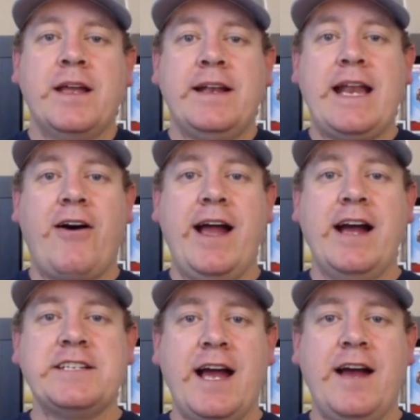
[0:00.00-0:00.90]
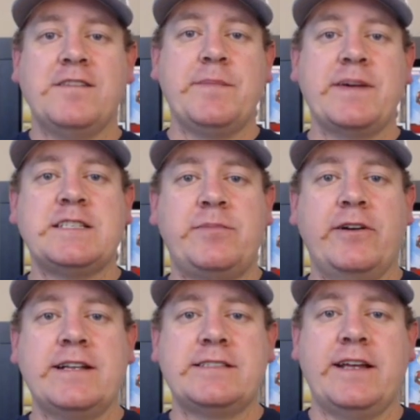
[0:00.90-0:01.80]
Now, I actually have some
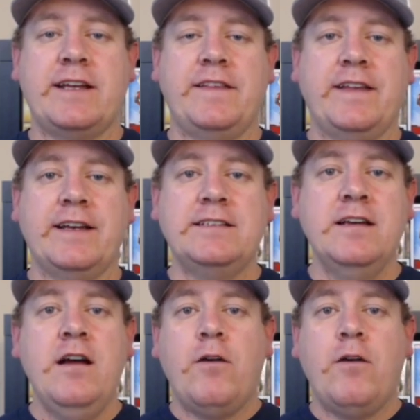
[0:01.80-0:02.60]
experience in this.